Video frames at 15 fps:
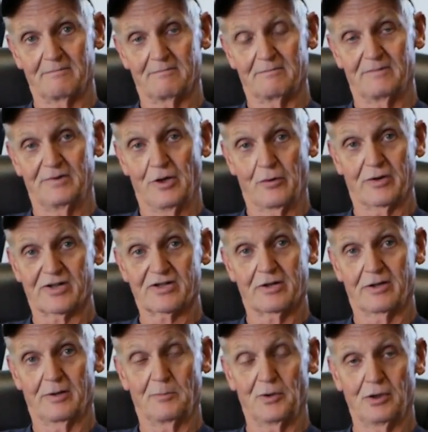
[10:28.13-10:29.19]
notice
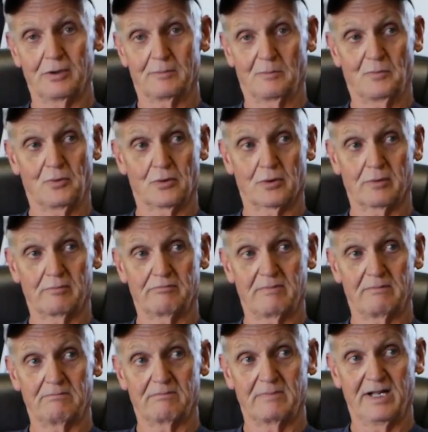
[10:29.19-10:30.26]
on the bulletin board
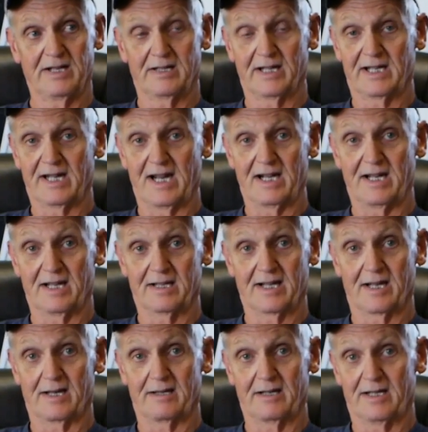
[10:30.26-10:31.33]
indicating
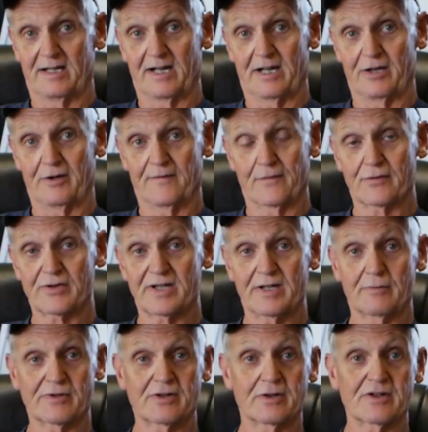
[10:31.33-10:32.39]
that Indiana University
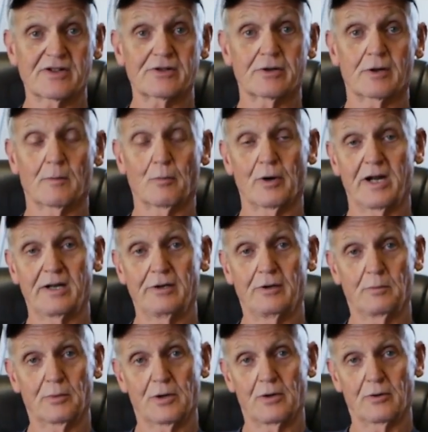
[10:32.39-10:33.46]
was going to start a brand new
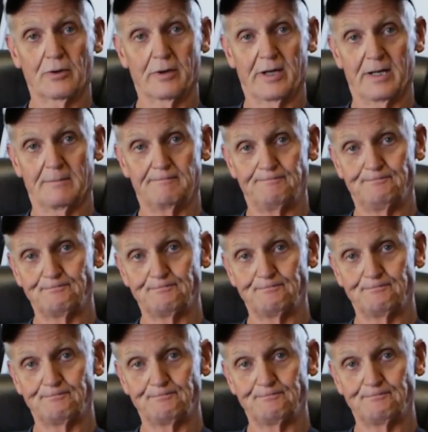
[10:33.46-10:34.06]
program,